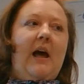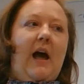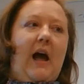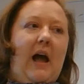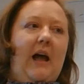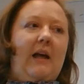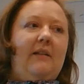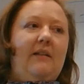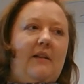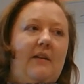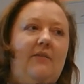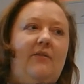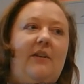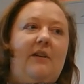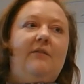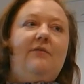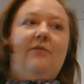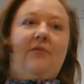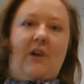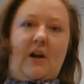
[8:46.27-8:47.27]
I live
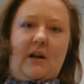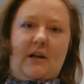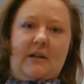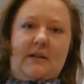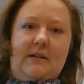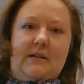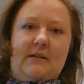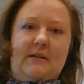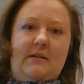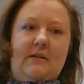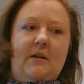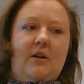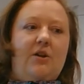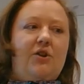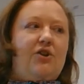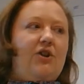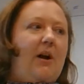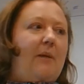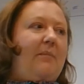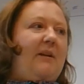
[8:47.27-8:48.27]
in France.
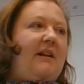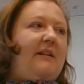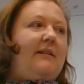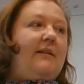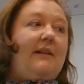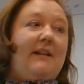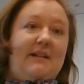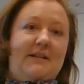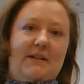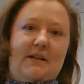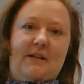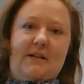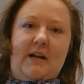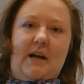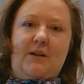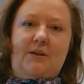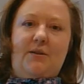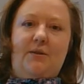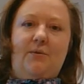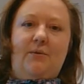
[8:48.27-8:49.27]
J'habite les
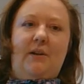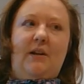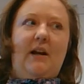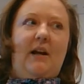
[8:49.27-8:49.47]
États-Unis.